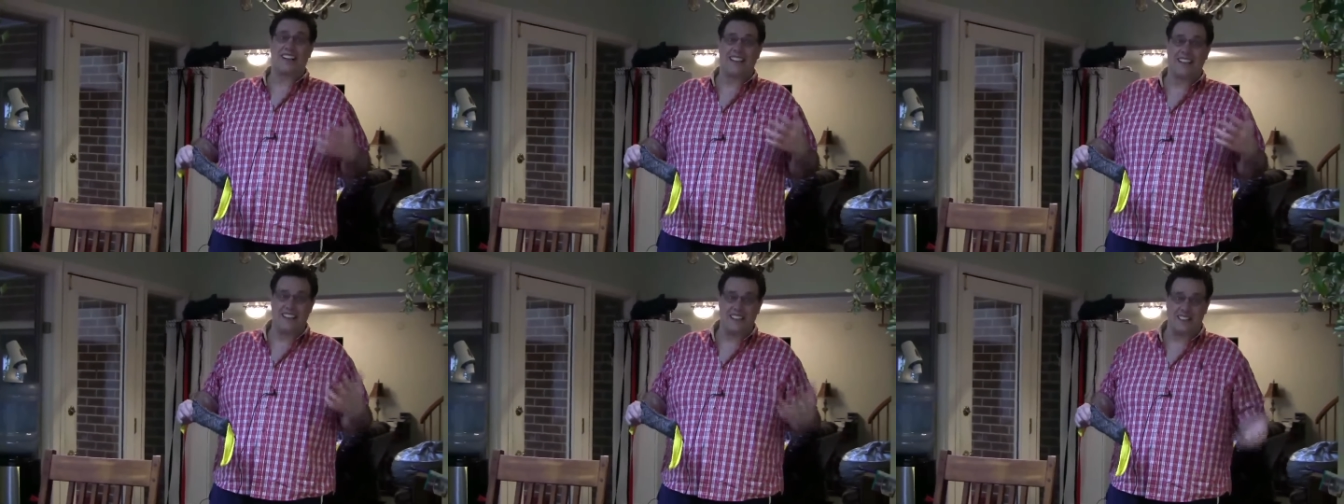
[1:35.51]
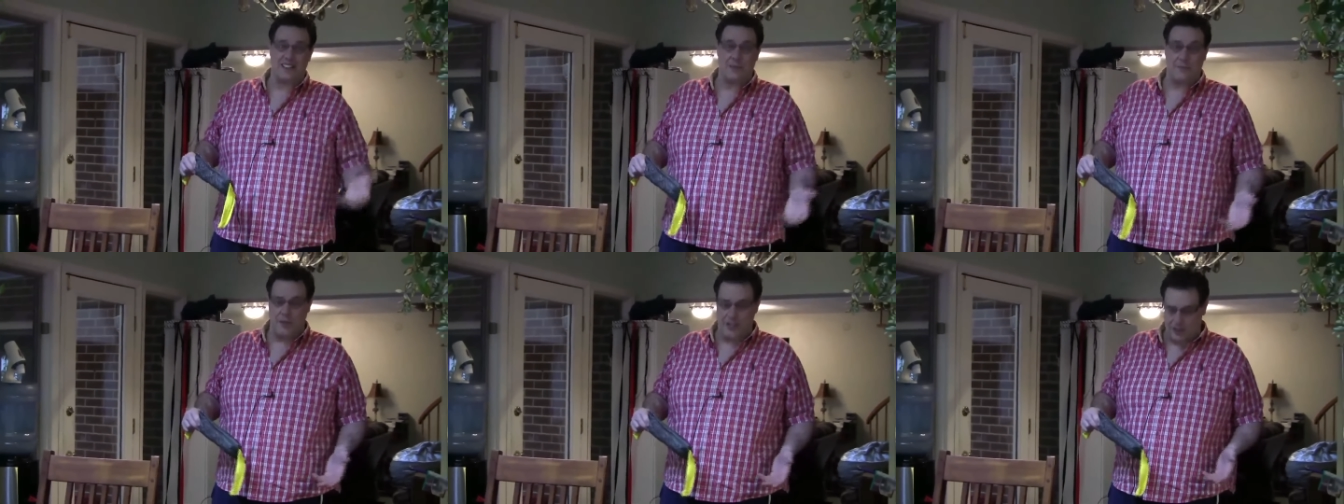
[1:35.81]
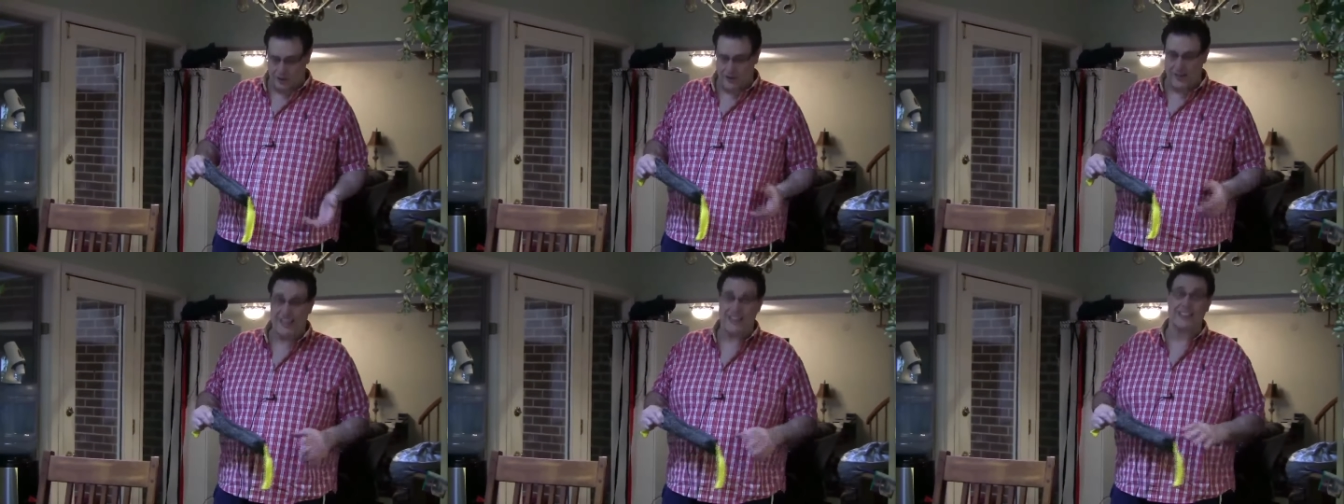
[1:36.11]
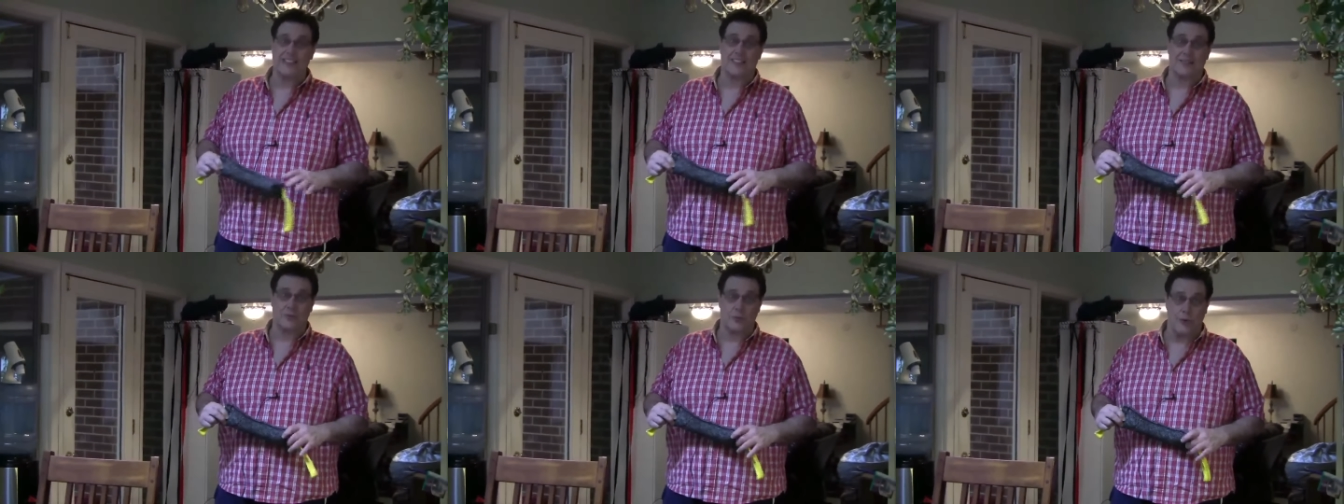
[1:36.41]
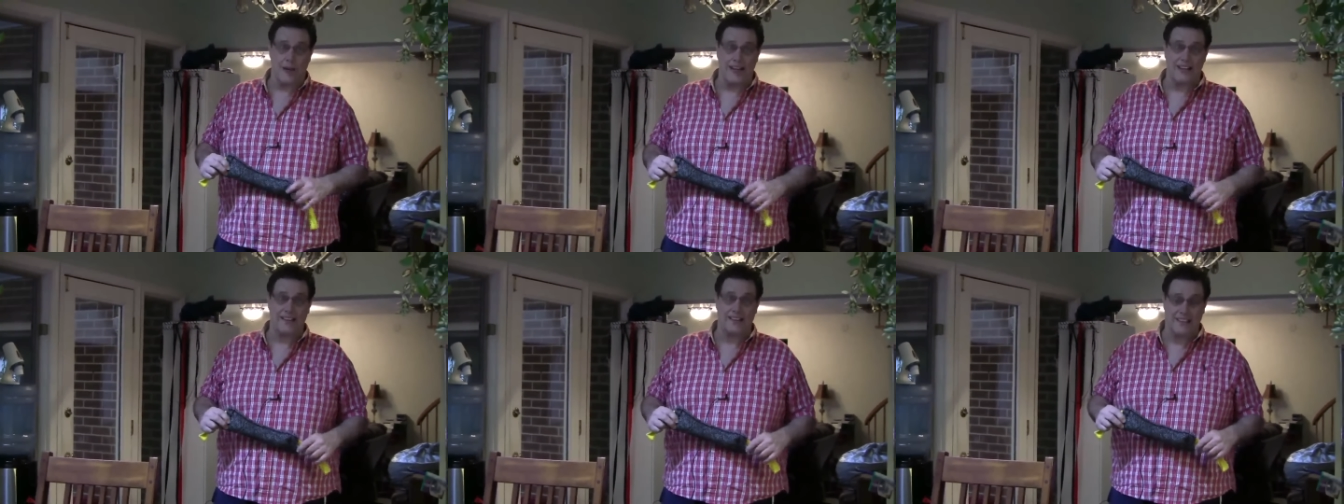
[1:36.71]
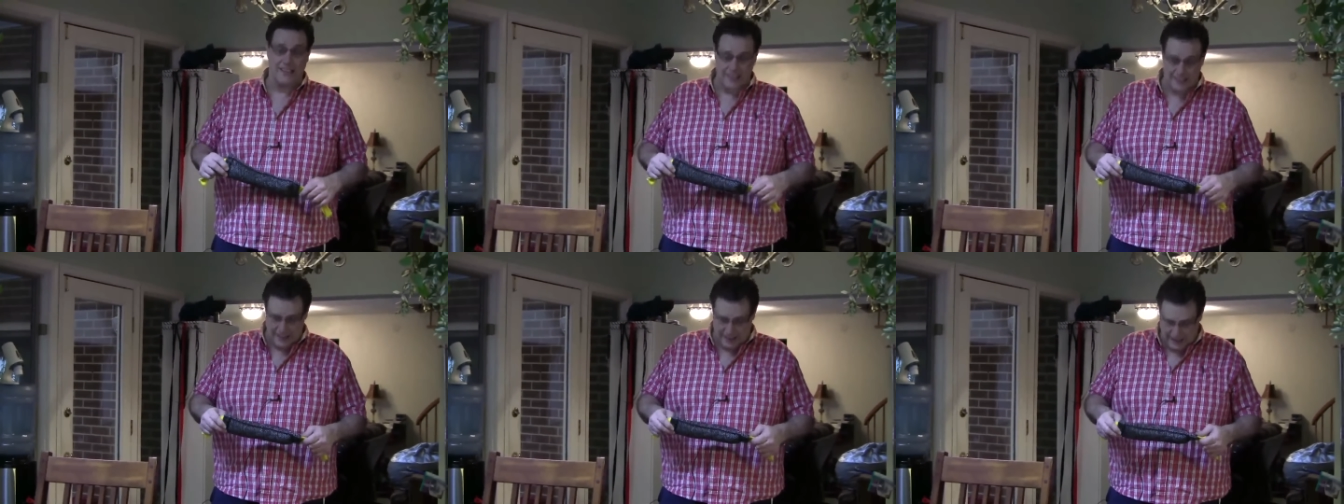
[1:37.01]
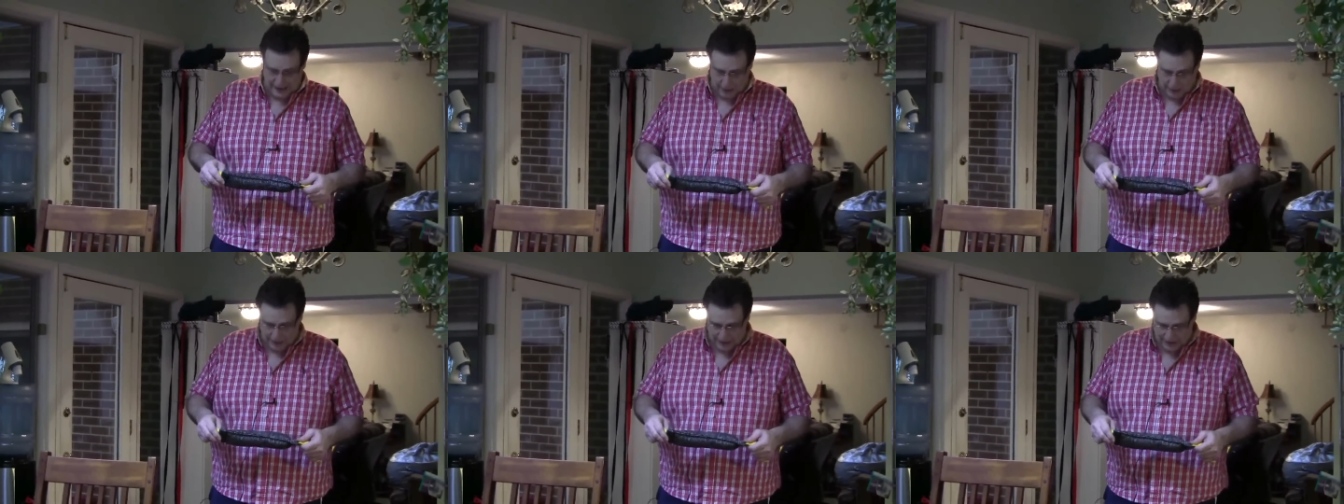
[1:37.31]
He needs to be aggressive when
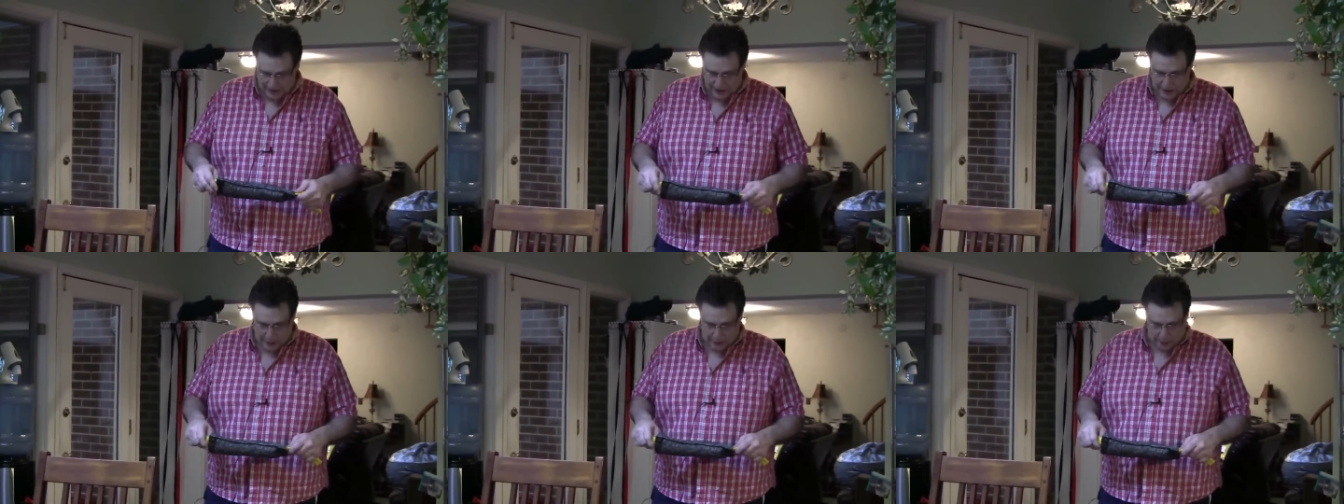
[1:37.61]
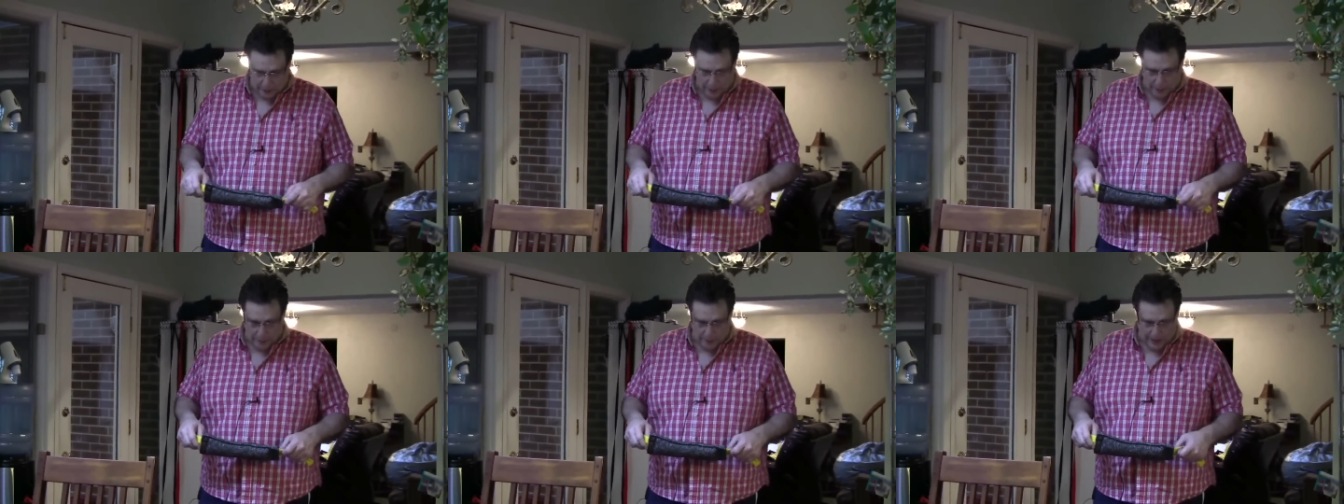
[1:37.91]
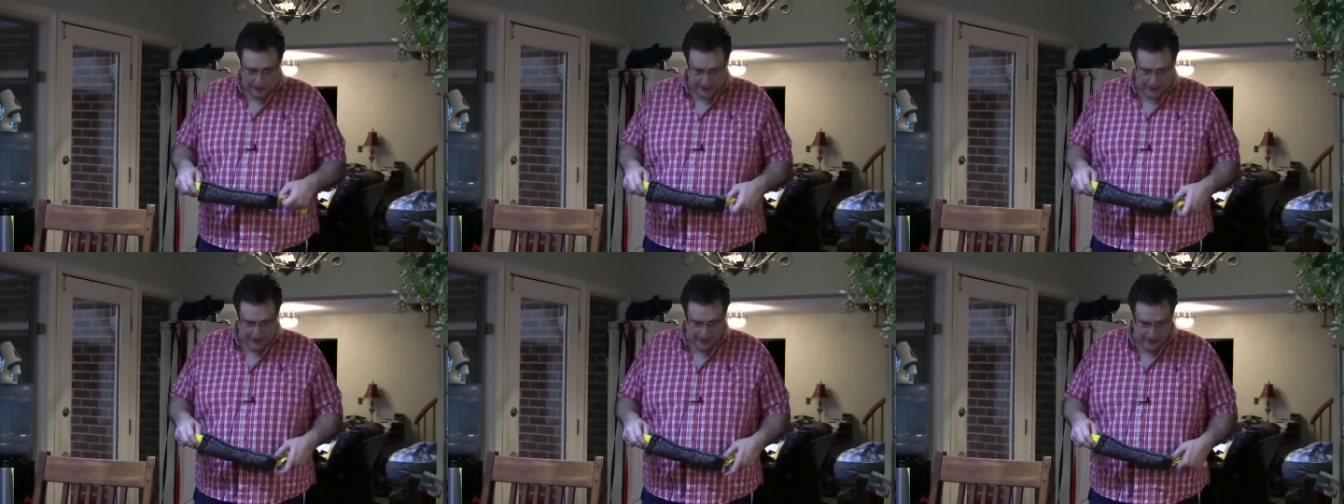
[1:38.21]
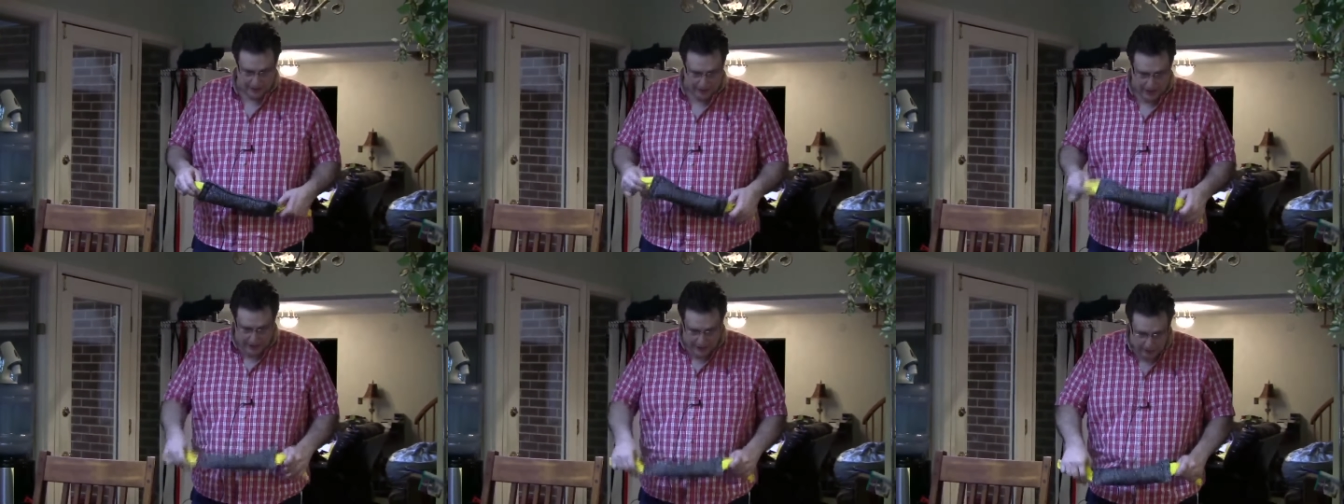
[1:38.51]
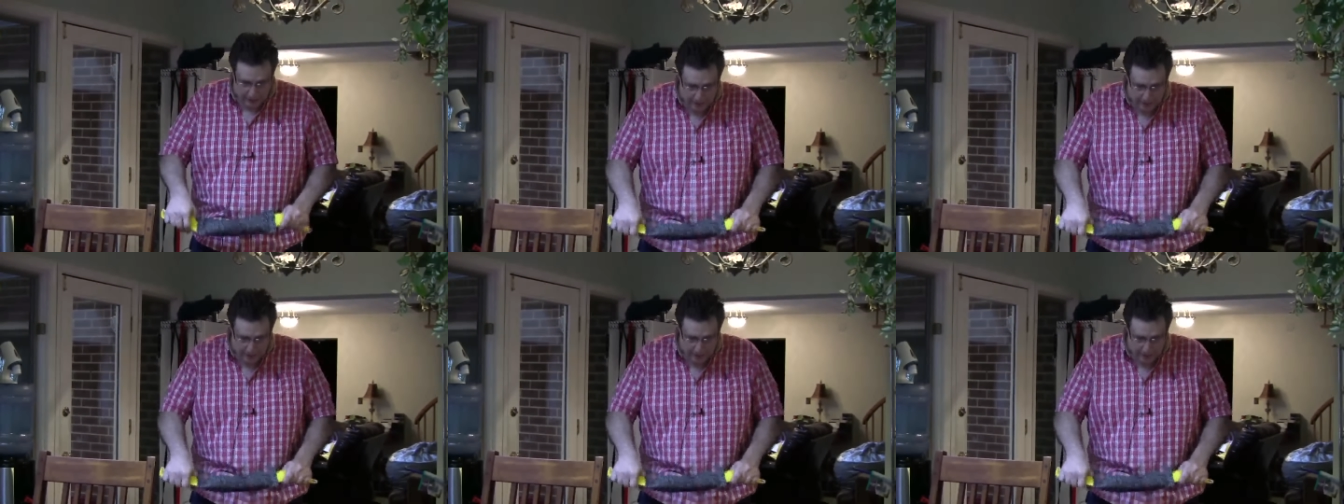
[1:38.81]
when it's appropriate, right?